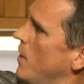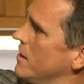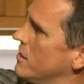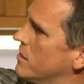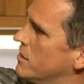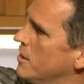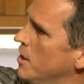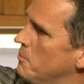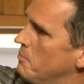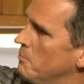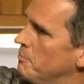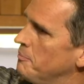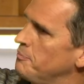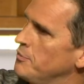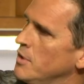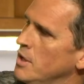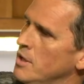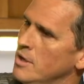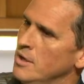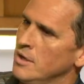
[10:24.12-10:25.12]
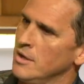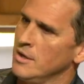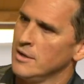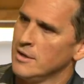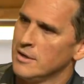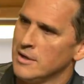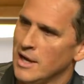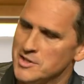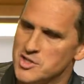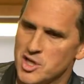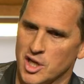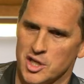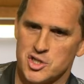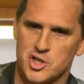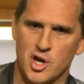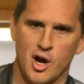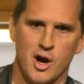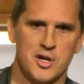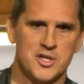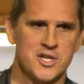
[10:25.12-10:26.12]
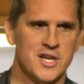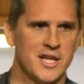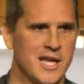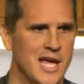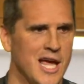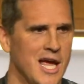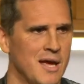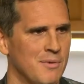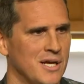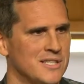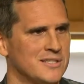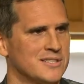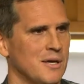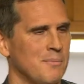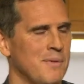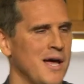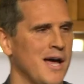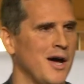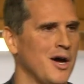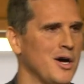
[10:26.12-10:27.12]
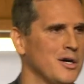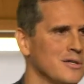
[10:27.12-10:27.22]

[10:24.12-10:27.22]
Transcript: thumb. I took a charge in a game. I somehow